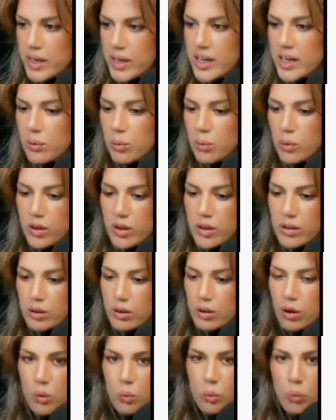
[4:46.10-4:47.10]
it would
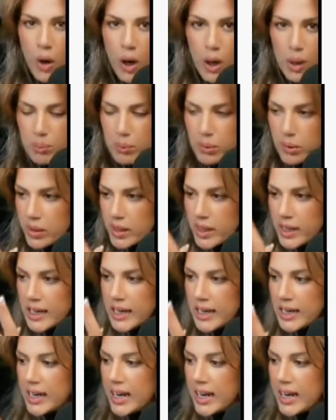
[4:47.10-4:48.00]
look wobbly